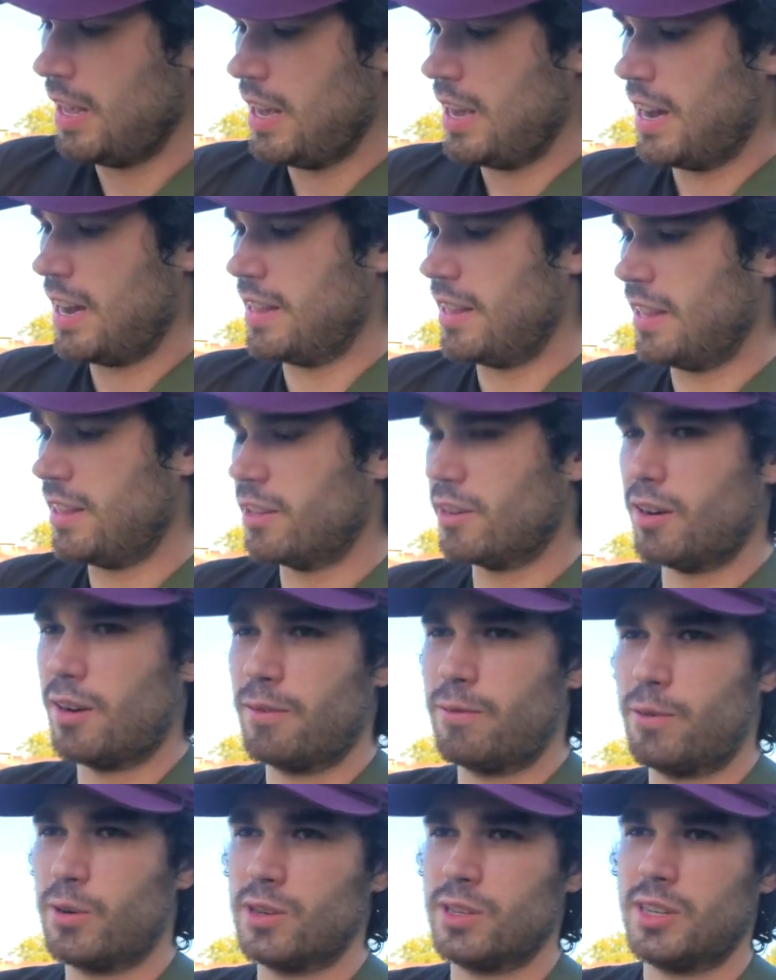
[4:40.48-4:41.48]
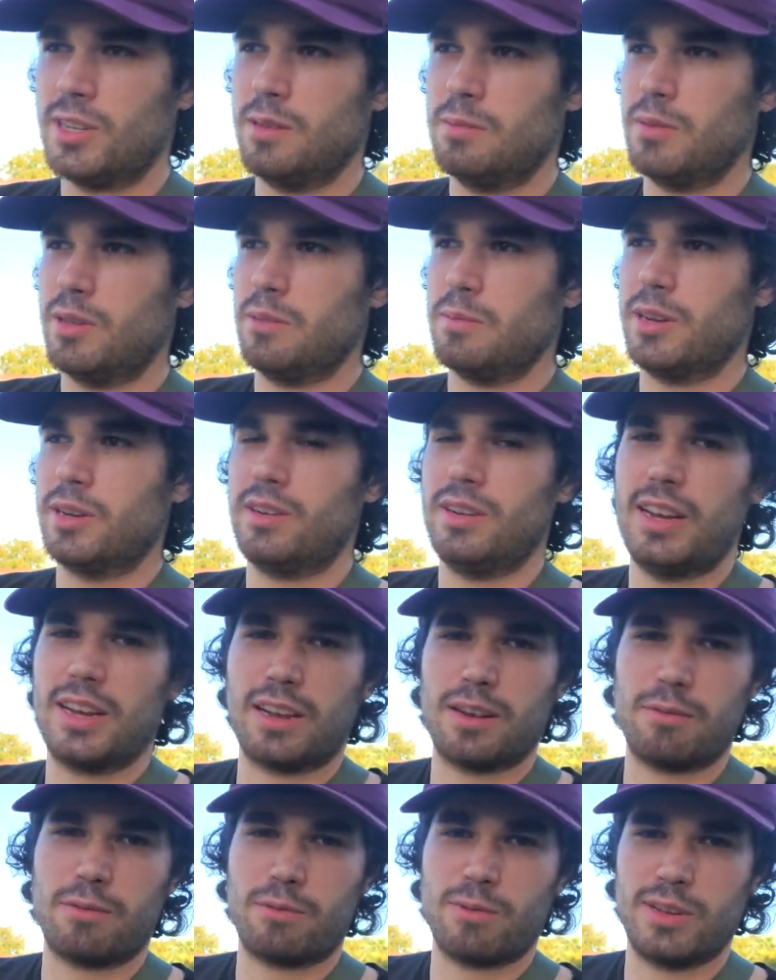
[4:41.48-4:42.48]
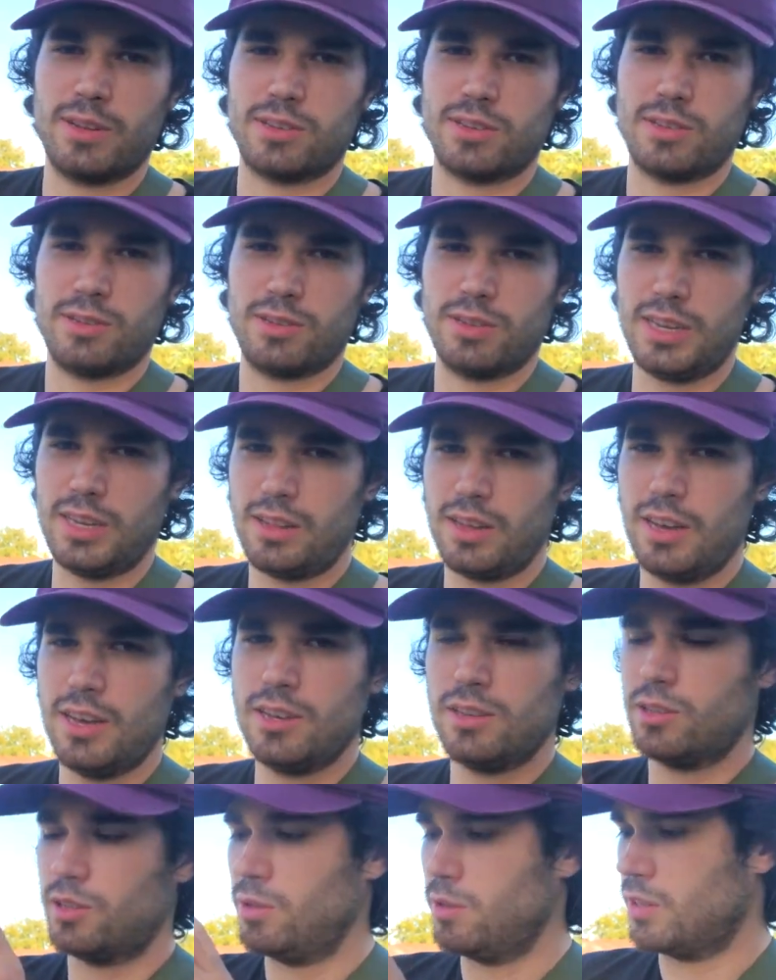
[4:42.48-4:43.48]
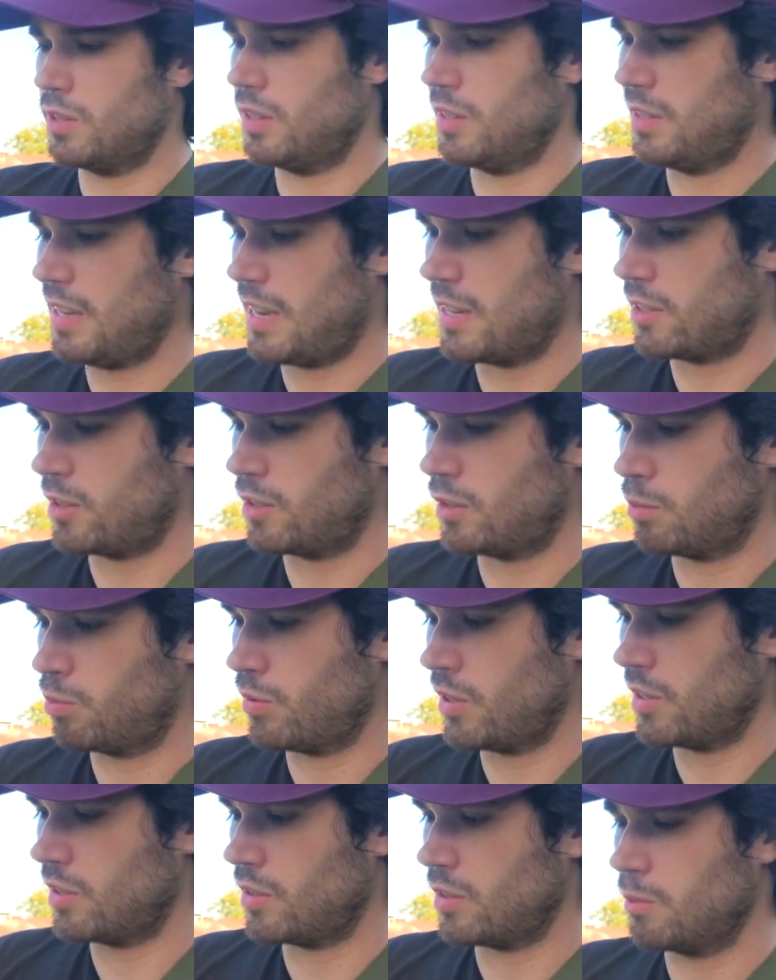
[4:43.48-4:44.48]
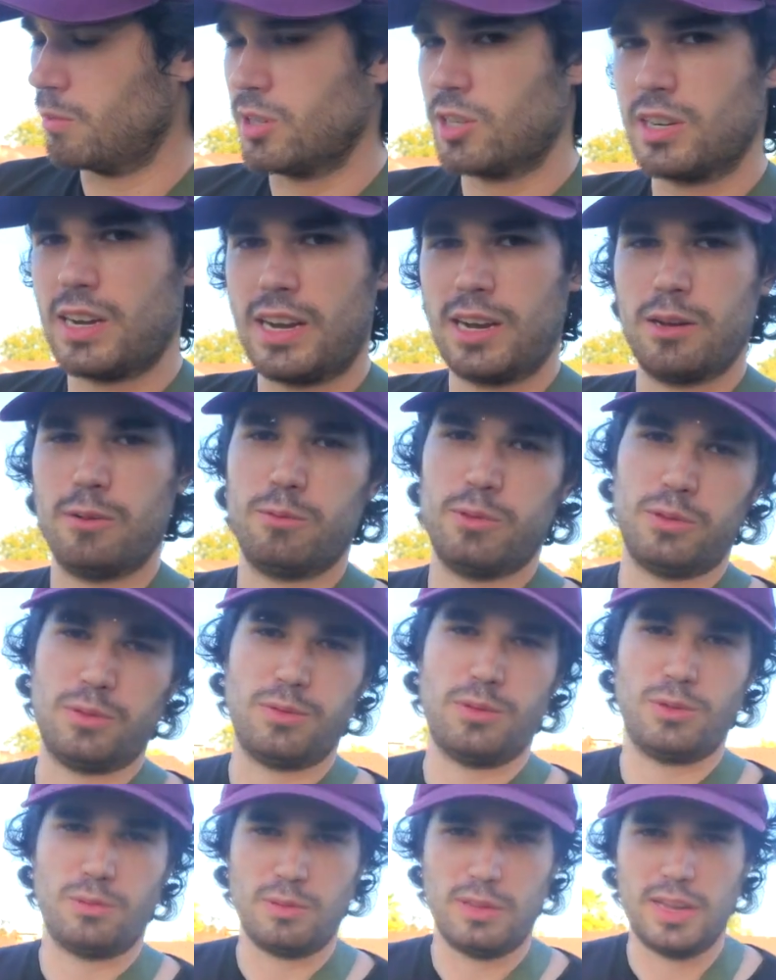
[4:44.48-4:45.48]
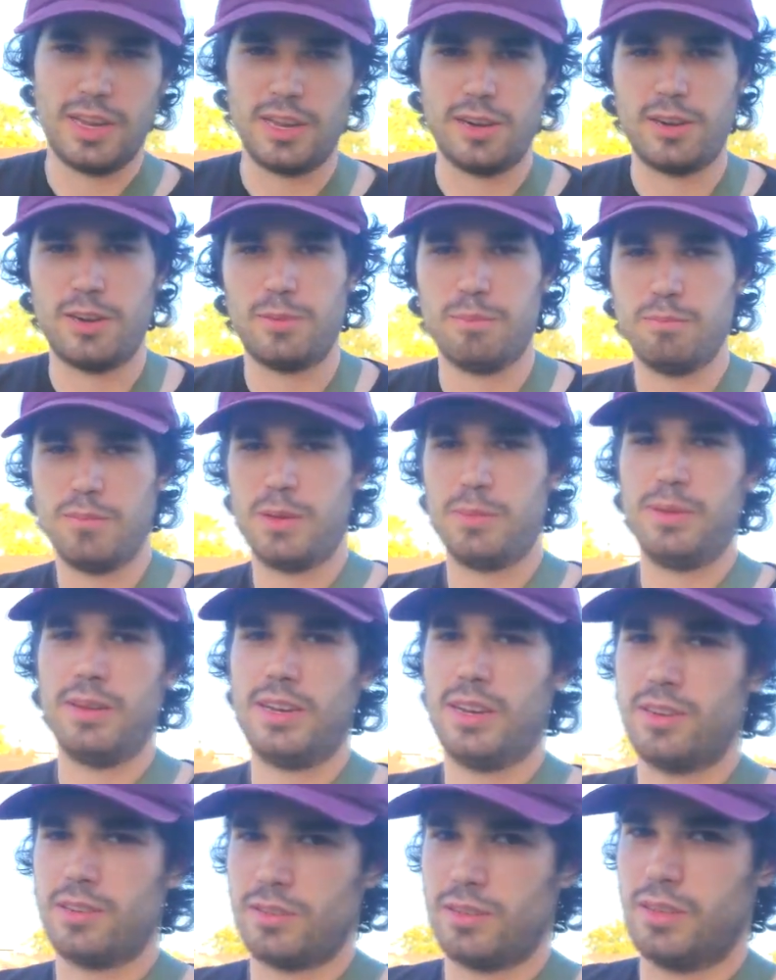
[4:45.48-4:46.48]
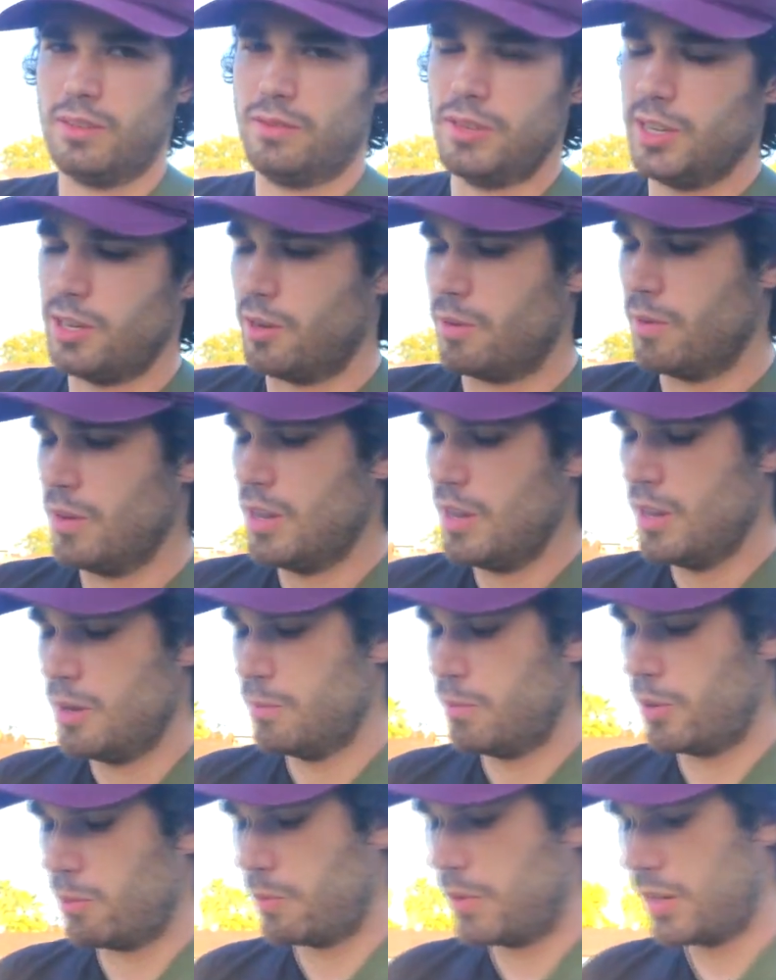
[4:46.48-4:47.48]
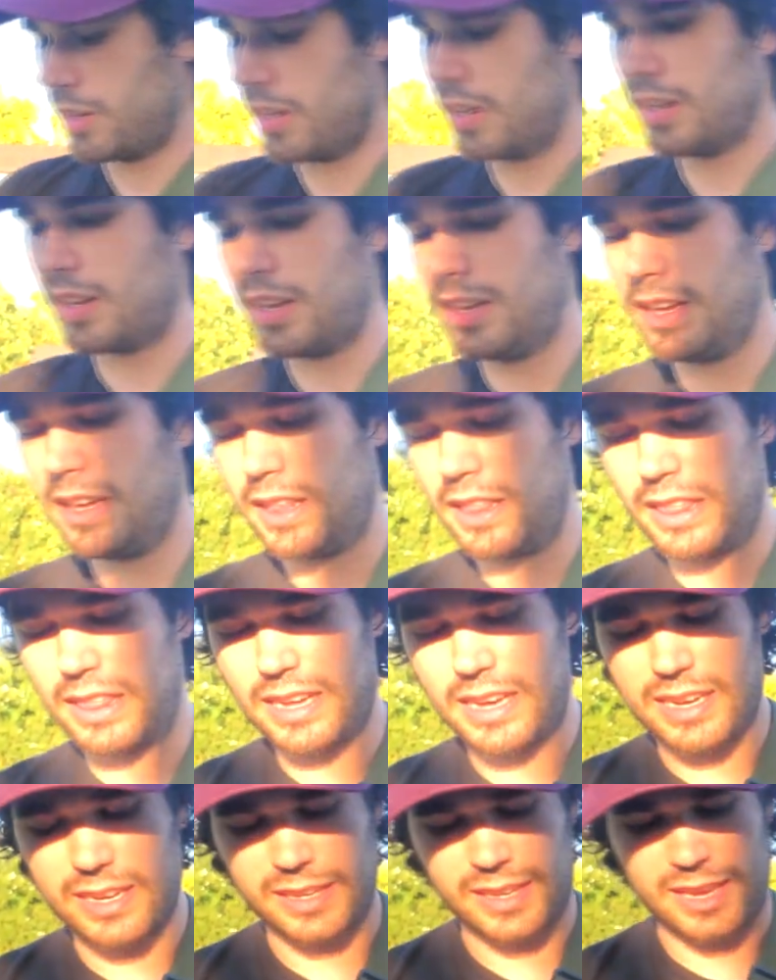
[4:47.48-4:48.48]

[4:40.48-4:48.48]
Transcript: And then there are 14 millimeter negative threads underneath, so you can attach a suppressor, which I will do later, maybe not during the video, but we are gonna get a lot of